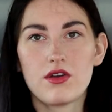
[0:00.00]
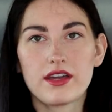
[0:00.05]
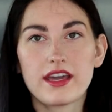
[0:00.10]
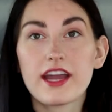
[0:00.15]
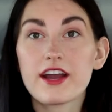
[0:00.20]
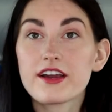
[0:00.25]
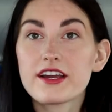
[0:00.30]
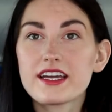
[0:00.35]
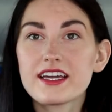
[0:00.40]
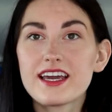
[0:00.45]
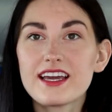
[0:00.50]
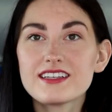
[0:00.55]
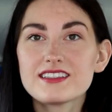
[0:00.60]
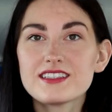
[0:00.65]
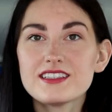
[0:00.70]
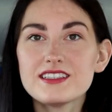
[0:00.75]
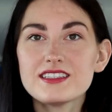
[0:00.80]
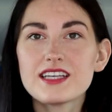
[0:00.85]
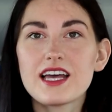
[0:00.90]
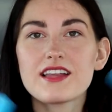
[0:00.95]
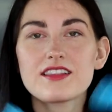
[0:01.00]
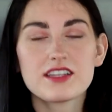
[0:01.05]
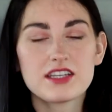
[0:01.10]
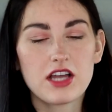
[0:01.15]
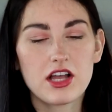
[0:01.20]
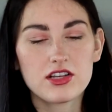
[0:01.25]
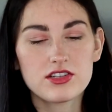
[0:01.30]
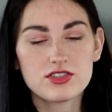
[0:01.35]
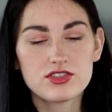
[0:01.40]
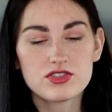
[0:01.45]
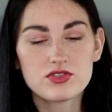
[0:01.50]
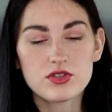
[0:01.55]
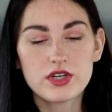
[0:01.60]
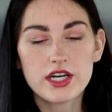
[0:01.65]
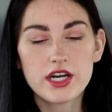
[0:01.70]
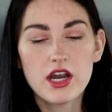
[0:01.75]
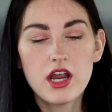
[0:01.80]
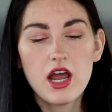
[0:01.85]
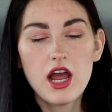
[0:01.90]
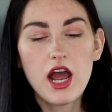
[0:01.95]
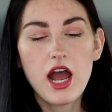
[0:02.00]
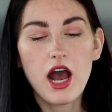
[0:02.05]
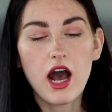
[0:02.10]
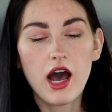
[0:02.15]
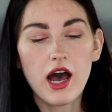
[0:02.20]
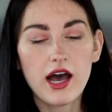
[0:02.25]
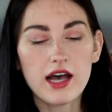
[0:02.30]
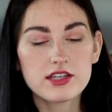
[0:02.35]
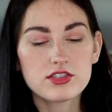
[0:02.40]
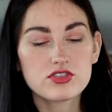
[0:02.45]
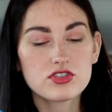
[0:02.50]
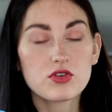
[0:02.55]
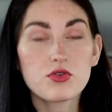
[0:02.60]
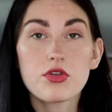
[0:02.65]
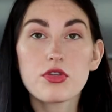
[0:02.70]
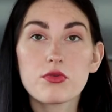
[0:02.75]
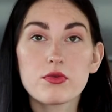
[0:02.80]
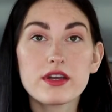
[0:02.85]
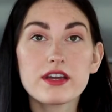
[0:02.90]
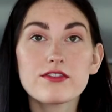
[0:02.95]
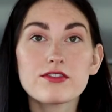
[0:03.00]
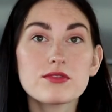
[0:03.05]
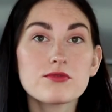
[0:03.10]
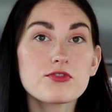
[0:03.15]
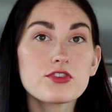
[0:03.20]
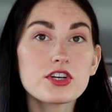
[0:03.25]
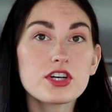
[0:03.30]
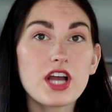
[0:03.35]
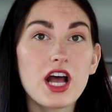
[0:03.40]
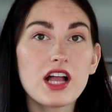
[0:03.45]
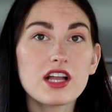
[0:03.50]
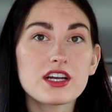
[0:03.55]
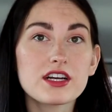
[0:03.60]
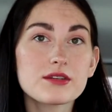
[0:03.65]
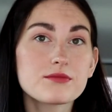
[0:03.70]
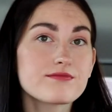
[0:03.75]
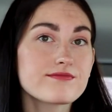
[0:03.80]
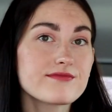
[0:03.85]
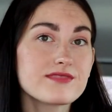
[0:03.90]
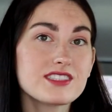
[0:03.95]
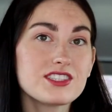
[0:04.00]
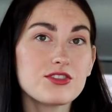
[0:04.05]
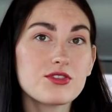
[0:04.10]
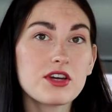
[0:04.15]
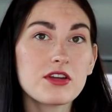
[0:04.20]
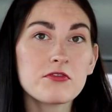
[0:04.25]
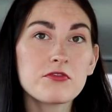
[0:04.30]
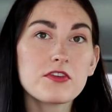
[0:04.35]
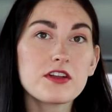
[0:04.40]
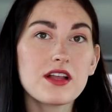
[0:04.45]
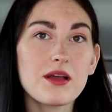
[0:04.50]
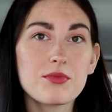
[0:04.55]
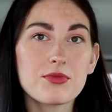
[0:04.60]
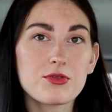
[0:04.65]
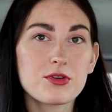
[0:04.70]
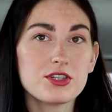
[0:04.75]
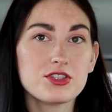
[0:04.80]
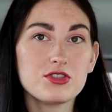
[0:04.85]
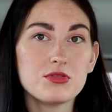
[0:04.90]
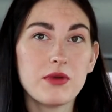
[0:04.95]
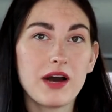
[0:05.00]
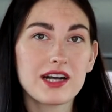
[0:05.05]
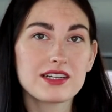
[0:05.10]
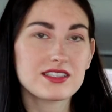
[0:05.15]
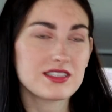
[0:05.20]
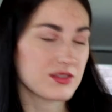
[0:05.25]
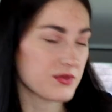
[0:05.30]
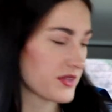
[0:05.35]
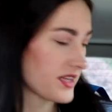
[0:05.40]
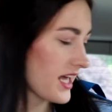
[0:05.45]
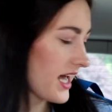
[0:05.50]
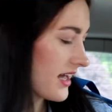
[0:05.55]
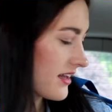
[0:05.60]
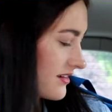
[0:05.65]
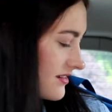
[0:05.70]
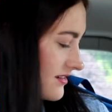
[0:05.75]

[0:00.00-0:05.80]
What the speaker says: carrying cases at the dollar store, so 3 of them for $1. You can fill up 3 shoe boxes with that.